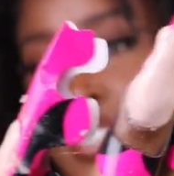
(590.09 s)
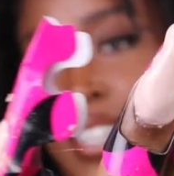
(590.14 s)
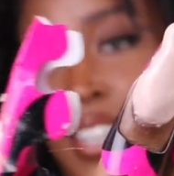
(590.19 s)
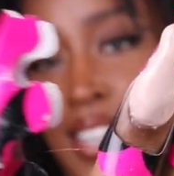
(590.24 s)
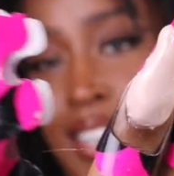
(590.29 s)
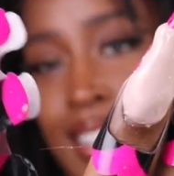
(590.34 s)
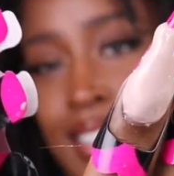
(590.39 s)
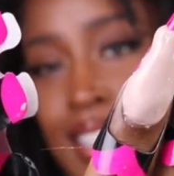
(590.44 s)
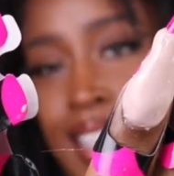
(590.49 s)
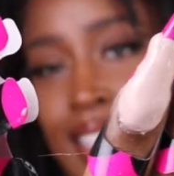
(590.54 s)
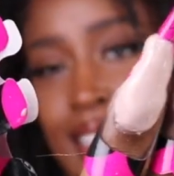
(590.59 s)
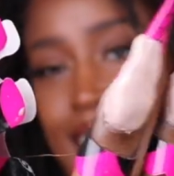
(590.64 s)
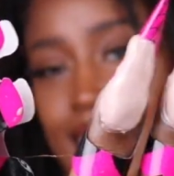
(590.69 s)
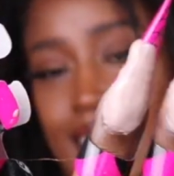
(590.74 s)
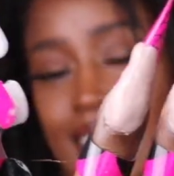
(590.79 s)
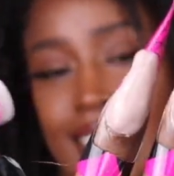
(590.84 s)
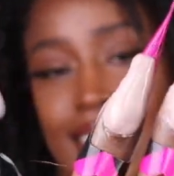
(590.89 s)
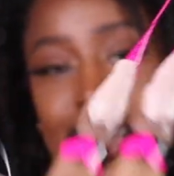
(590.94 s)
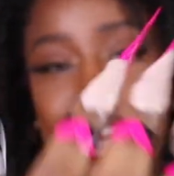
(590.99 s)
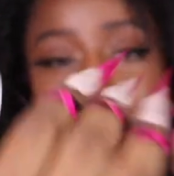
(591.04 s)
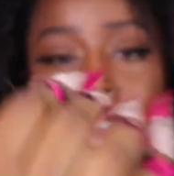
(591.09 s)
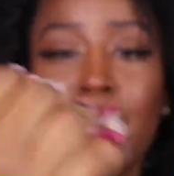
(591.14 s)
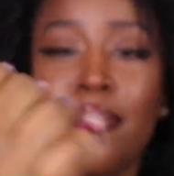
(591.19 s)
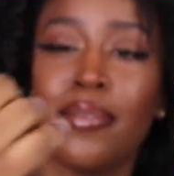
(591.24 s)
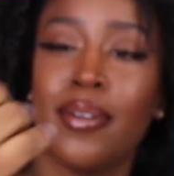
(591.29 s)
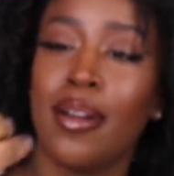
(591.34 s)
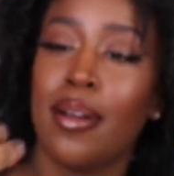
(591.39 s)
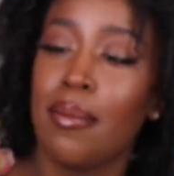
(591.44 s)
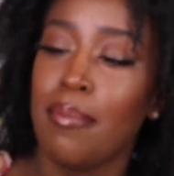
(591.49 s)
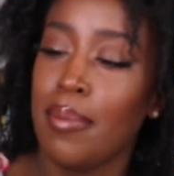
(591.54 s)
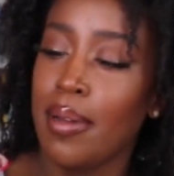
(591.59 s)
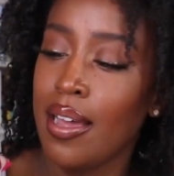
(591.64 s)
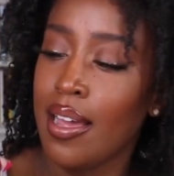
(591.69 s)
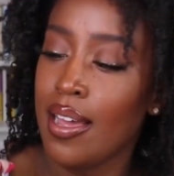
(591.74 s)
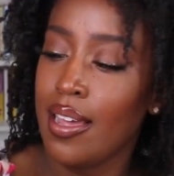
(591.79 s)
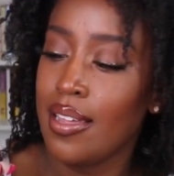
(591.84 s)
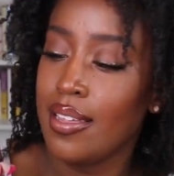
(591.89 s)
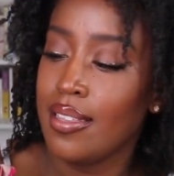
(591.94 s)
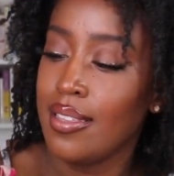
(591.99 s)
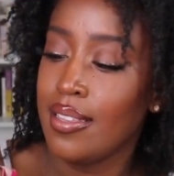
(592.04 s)
good they look on camera,
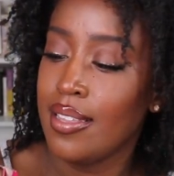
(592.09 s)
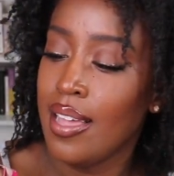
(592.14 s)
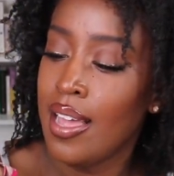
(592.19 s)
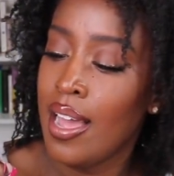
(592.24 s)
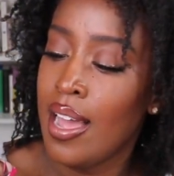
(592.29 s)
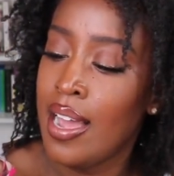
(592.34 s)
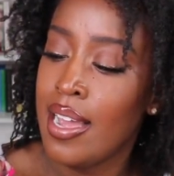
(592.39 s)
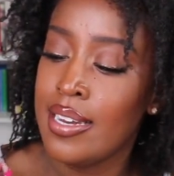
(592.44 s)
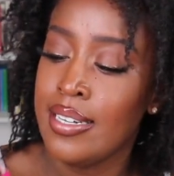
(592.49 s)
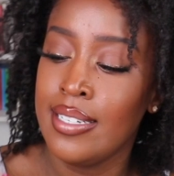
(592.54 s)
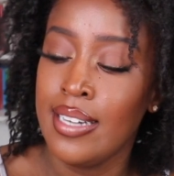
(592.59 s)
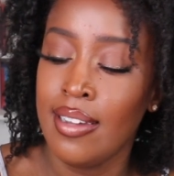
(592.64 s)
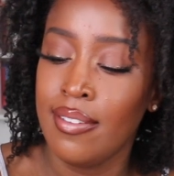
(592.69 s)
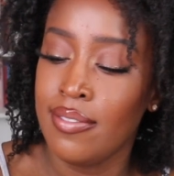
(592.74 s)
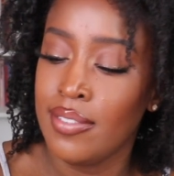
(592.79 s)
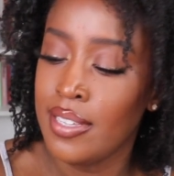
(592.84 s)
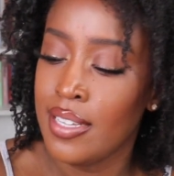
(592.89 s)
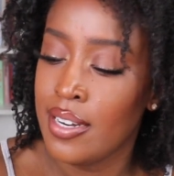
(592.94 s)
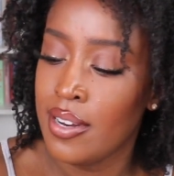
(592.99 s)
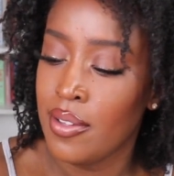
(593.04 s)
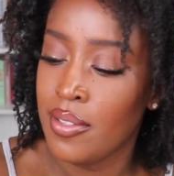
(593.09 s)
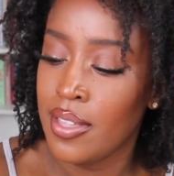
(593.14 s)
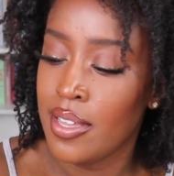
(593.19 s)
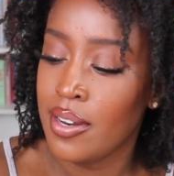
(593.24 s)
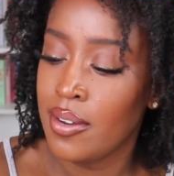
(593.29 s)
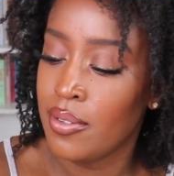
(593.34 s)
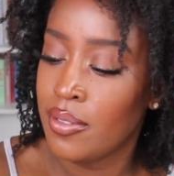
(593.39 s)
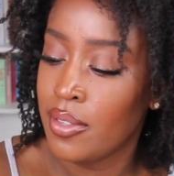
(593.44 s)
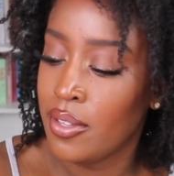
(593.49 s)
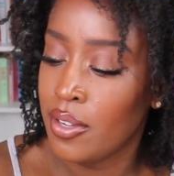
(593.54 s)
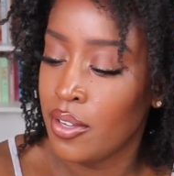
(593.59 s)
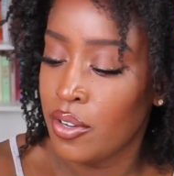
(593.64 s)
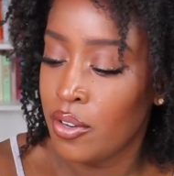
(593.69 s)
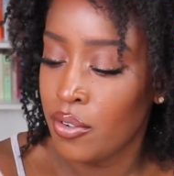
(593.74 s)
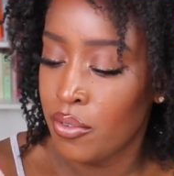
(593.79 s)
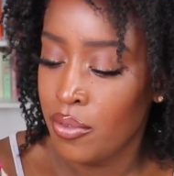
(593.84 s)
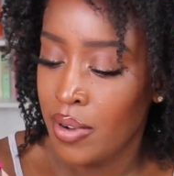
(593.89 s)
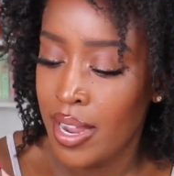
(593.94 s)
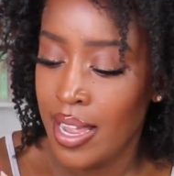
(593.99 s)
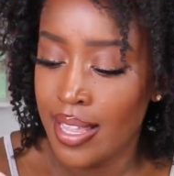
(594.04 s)
but I definitely know they don't look
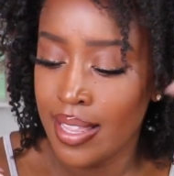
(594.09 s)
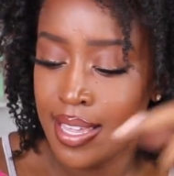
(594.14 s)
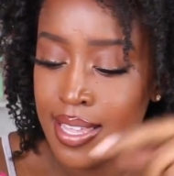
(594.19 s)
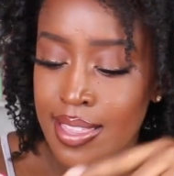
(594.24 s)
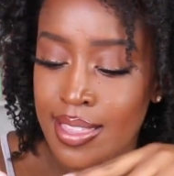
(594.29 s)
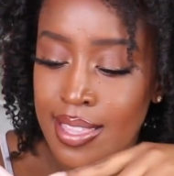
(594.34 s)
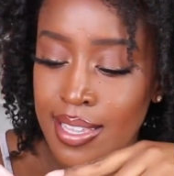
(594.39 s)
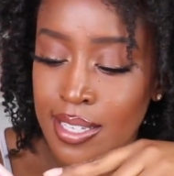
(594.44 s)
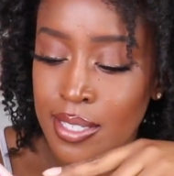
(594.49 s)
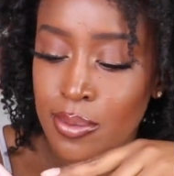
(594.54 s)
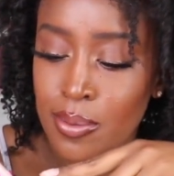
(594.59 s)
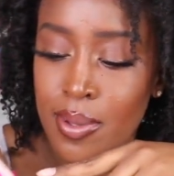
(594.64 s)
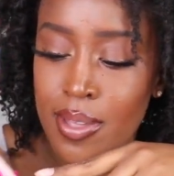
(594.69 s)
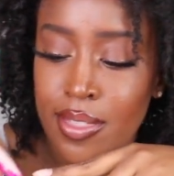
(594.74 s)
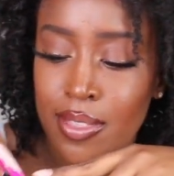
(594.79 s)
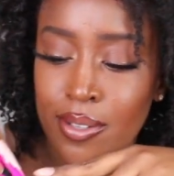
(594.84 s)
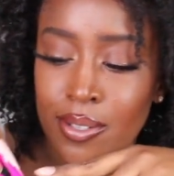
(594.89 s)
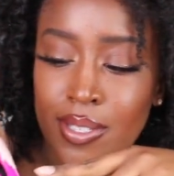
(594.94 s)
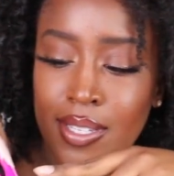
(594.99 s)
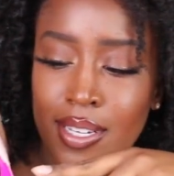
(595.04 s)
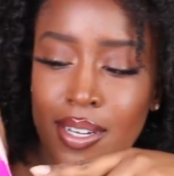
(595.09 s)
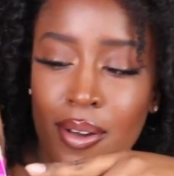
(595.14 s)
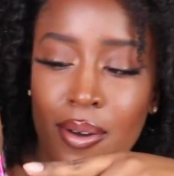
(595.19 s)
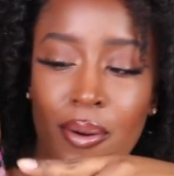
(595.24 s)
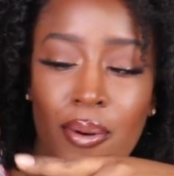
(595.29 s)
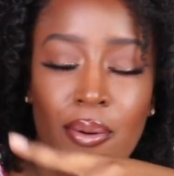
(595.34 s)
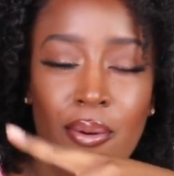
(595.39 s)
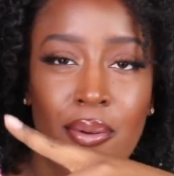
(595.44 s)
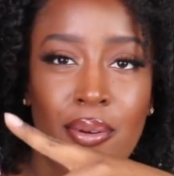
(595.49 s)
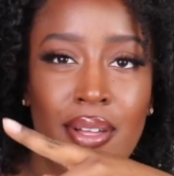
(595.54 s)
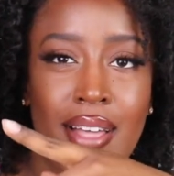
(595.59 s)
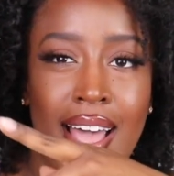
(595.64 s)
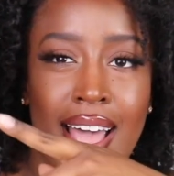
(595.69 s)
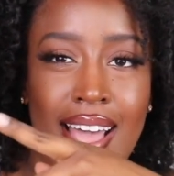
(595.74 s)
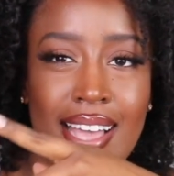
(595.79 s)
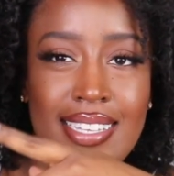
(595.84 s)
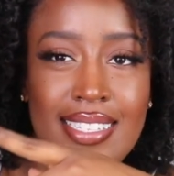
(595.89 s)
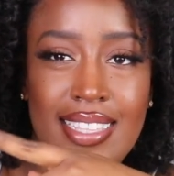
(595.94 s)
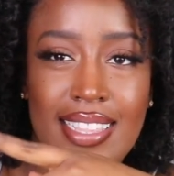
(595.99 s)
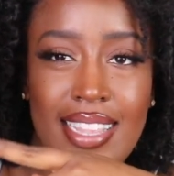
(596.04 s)
great. Like this one, there's like a whole
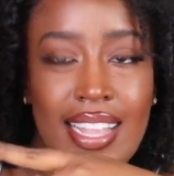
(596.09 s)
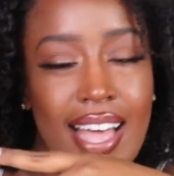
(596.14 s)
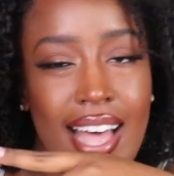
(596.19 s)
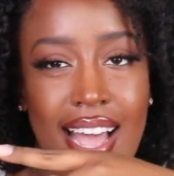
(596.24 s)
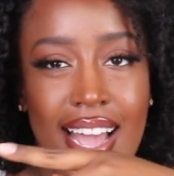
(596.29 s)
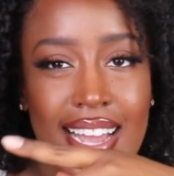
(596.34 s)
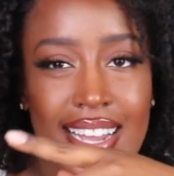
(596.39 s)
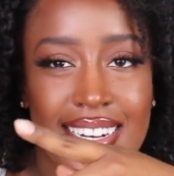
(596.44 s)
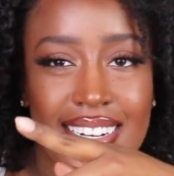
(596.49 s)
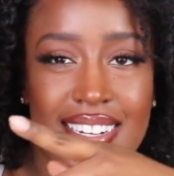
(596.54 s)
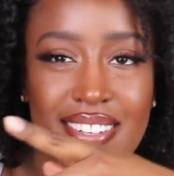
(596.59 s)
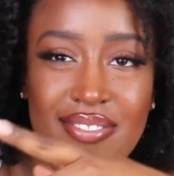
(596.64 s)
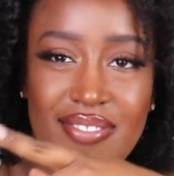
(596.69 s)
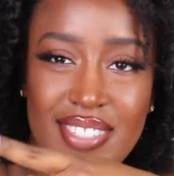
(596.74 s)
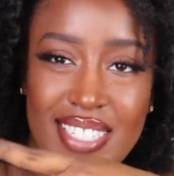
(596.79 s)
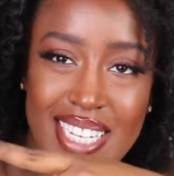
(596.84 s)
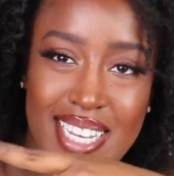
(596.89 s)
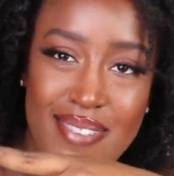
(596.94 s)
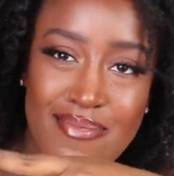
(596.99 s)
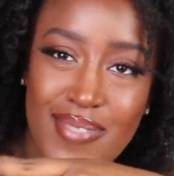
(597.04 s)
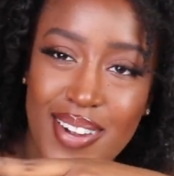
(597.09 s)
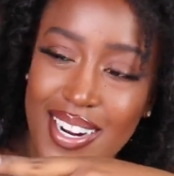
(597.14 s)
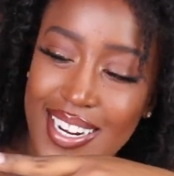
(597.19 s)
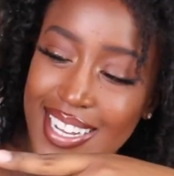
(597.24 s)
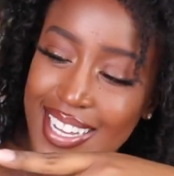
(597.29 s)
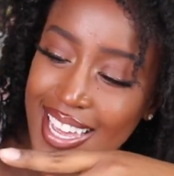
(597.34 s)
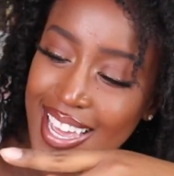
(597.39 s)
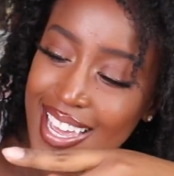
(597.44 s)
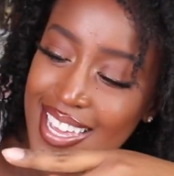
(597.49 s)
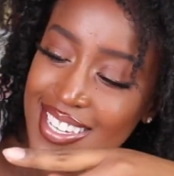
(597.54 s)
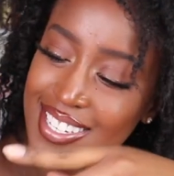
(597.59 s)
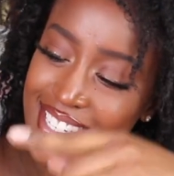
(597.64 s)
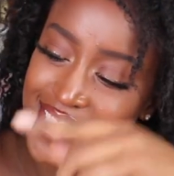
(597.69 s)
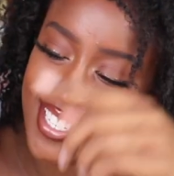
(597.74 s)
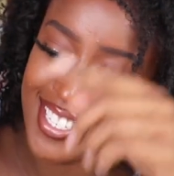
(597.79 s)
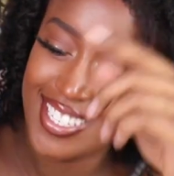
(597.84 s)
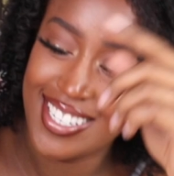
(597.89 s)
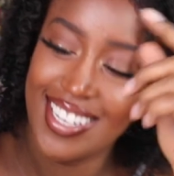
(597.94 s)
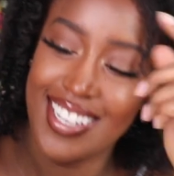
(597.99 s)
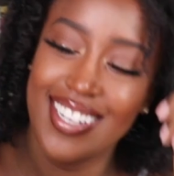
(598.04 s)
ass line of
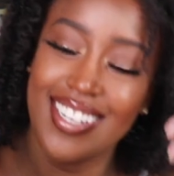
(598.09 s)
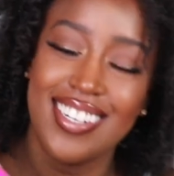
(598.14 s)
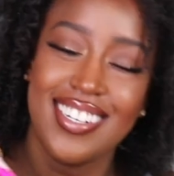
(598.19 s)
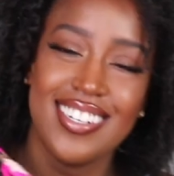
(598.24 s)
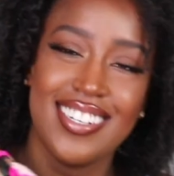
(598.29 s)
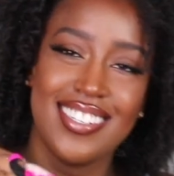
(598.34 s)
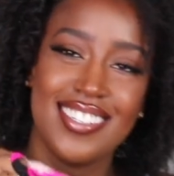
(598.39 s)
demarcation.